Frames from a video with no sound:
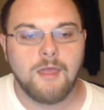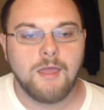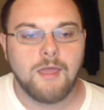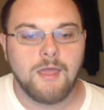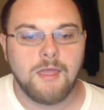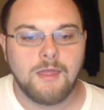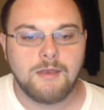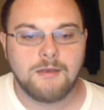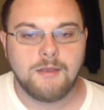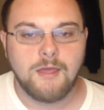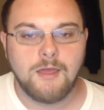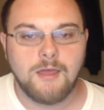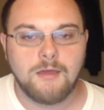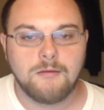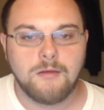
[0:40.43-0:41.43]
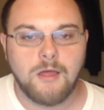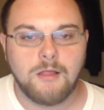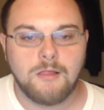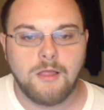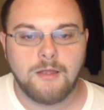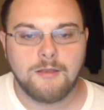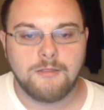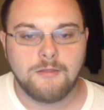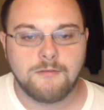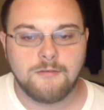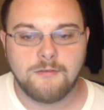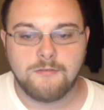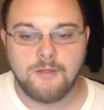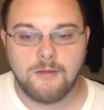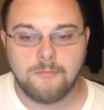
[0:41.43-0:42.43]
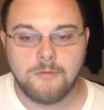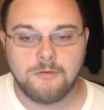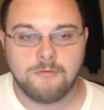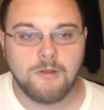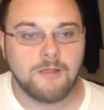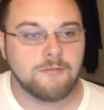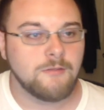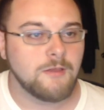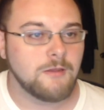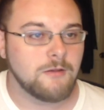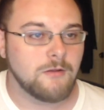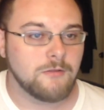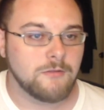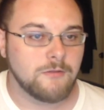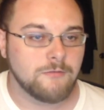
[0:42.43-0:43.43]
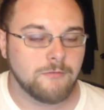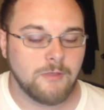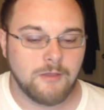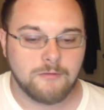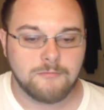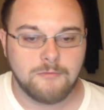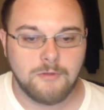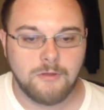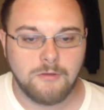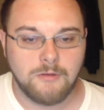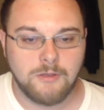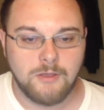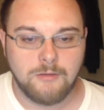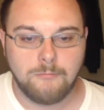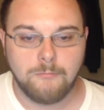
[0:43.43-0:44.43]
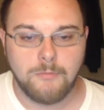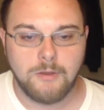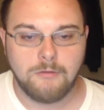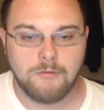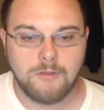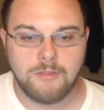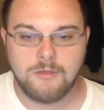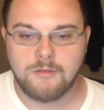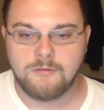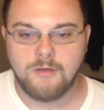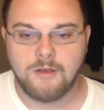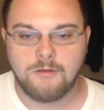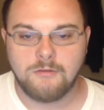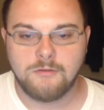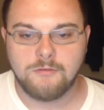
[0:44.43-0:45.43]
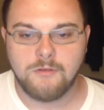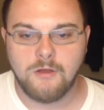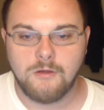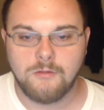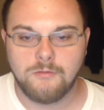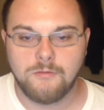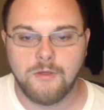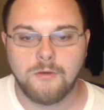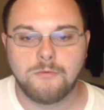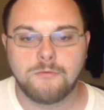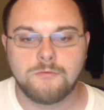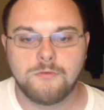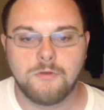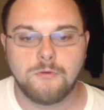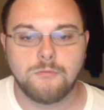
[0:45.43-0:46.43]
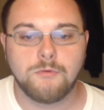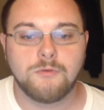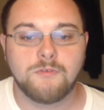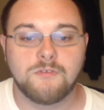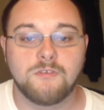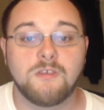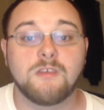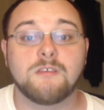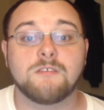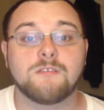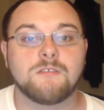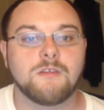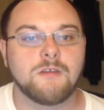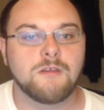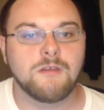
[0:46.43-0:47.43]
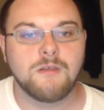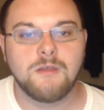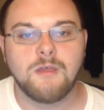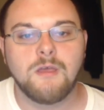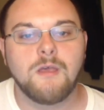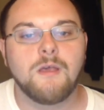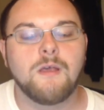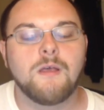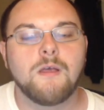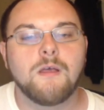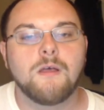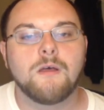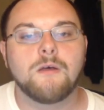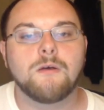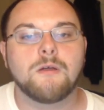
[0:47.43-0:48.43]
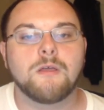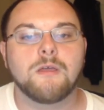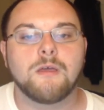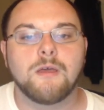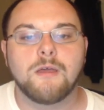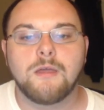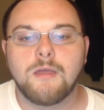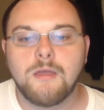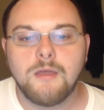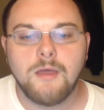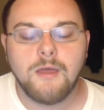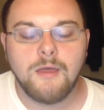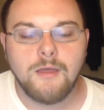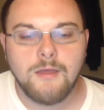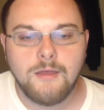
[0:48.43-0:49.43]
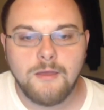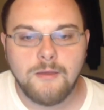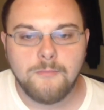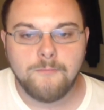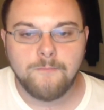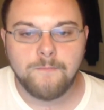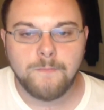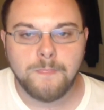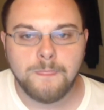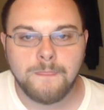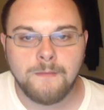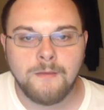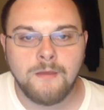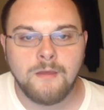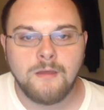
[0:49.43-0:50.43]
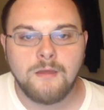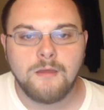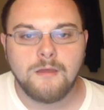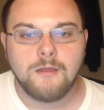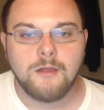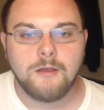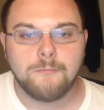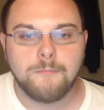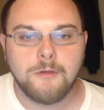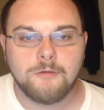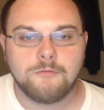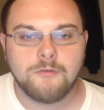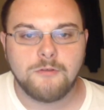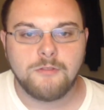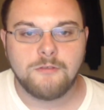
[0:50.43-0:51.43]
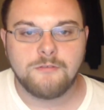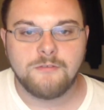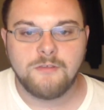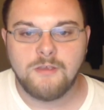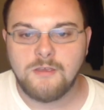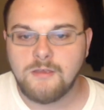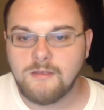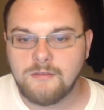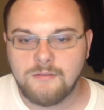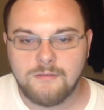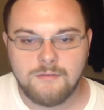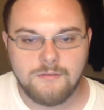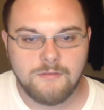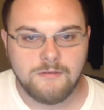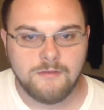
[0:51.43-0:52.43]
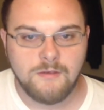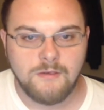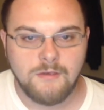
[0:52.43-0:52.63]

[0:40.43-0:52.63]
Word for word: and a lot of this has not been translated on this thing. Okay, but anyway, the title is called Those Who Resist. Okay, got a picture of the sins.